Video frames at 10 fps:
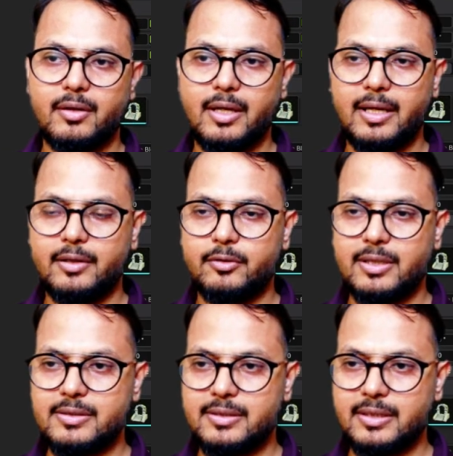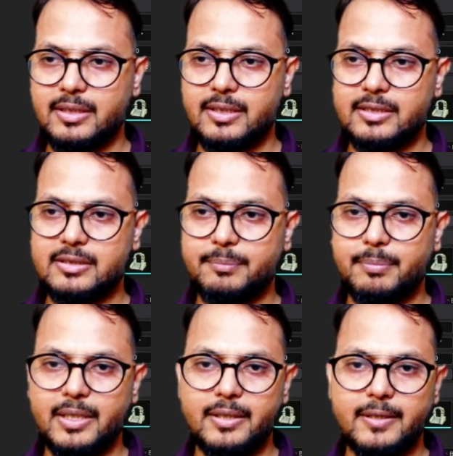and you can see it's a
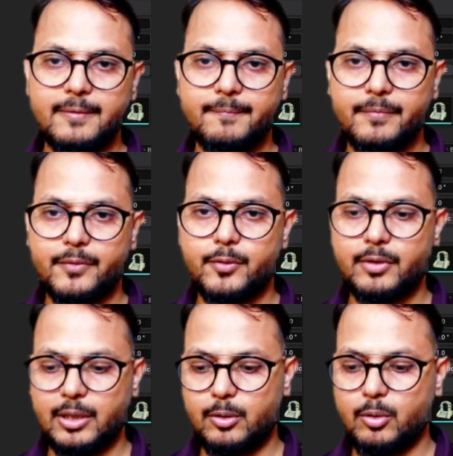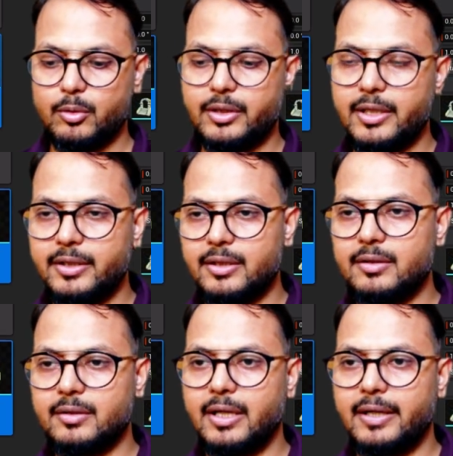planar. You can rotate it
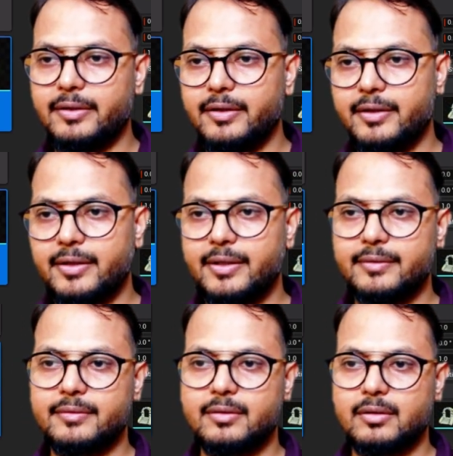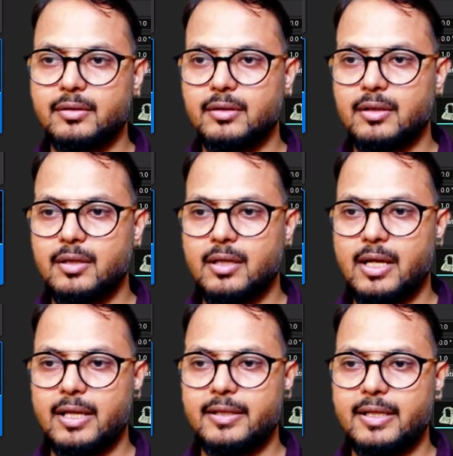90 degree
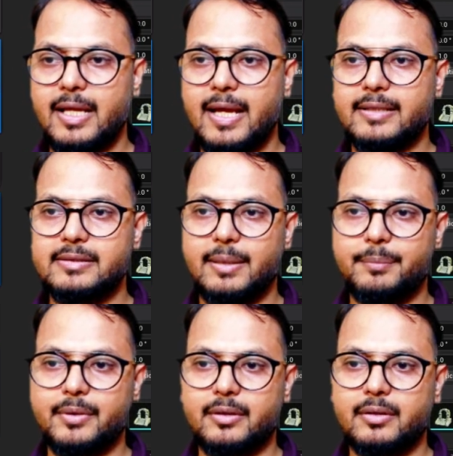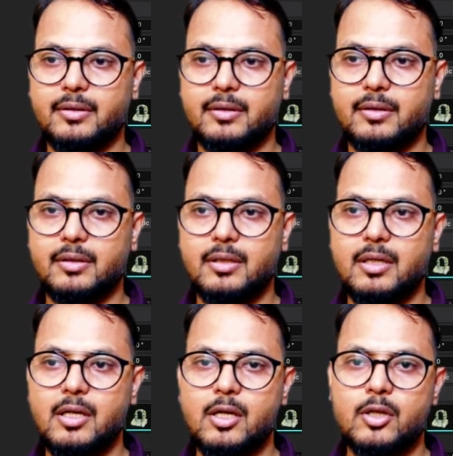and then accept it.
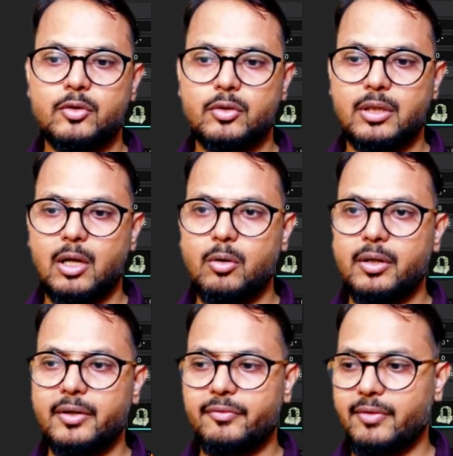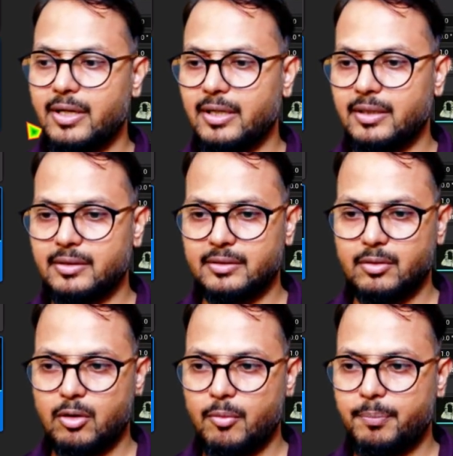So now if I
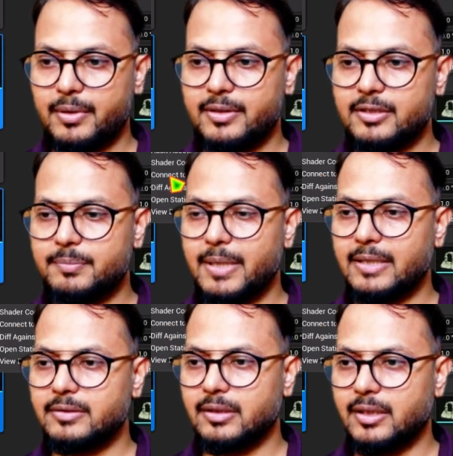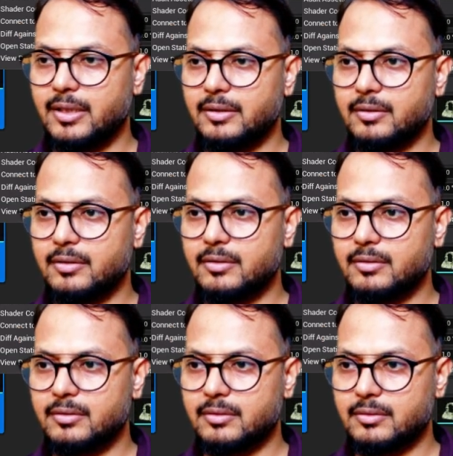open this mesh again,
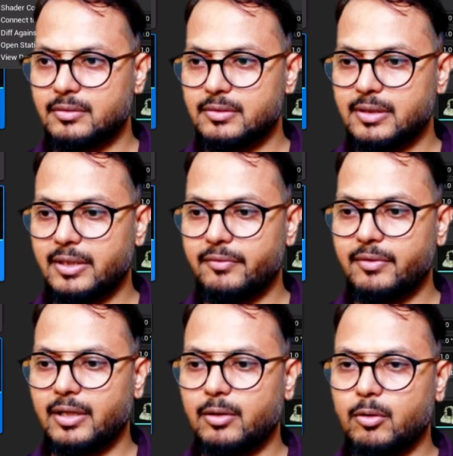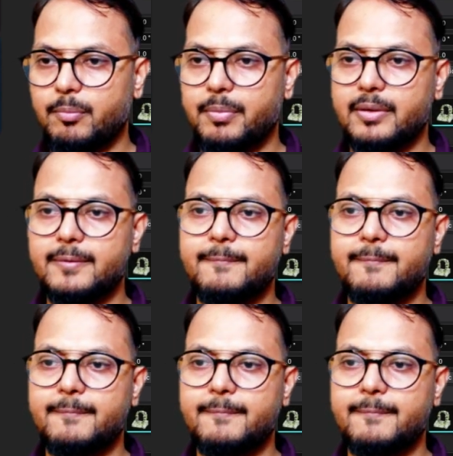save and open,